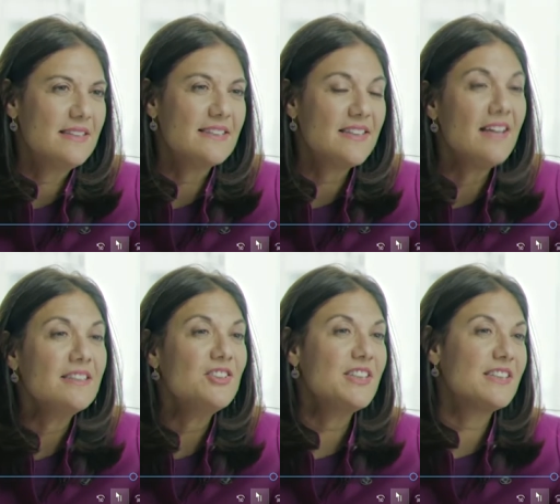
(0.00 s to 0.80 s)

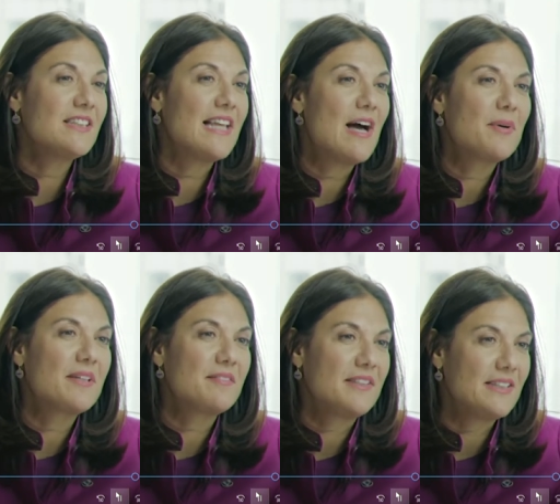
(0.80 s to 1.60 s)
Technology is
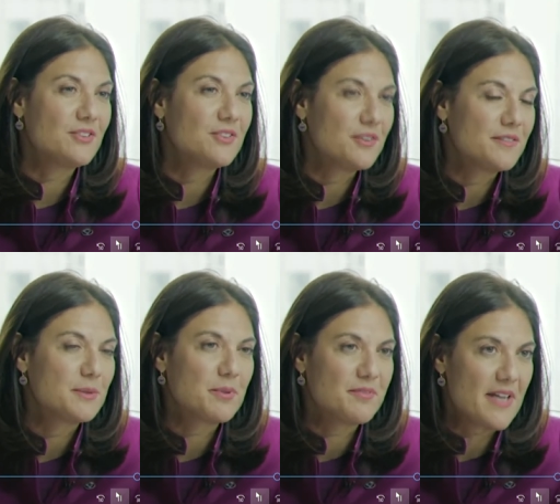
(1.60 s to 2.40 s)
allowing financial
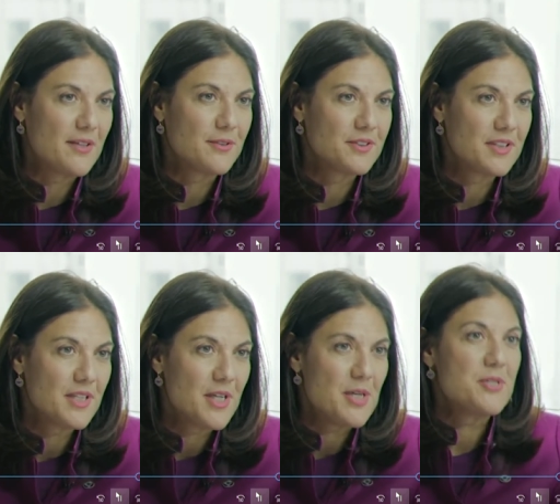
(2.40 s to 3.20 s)
service providers
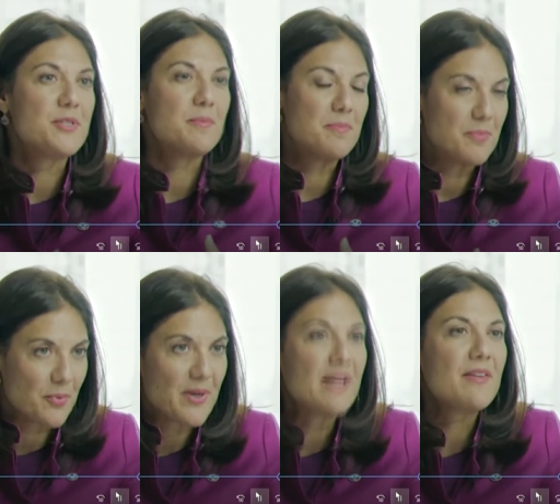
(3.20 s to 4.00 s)
to
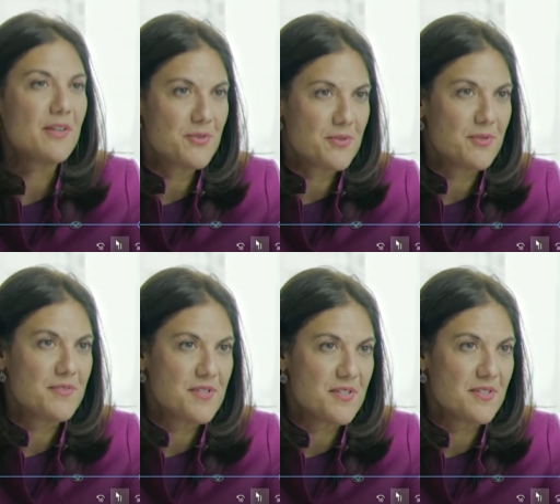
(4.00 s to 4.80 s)
bring their
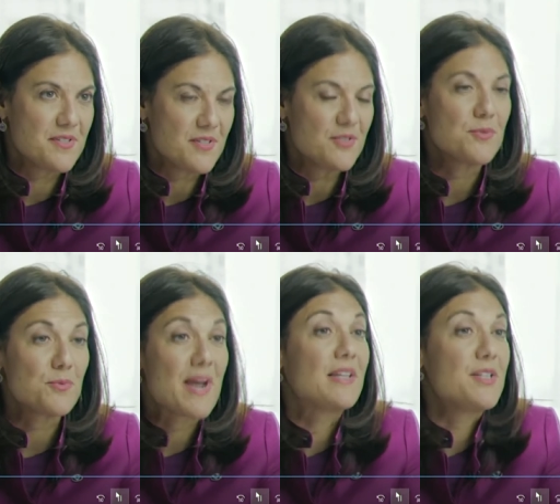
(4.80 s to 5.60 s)
services
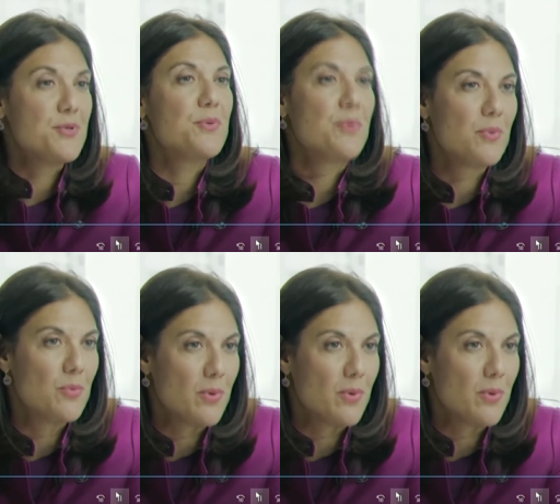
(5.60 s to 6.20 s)
directly to the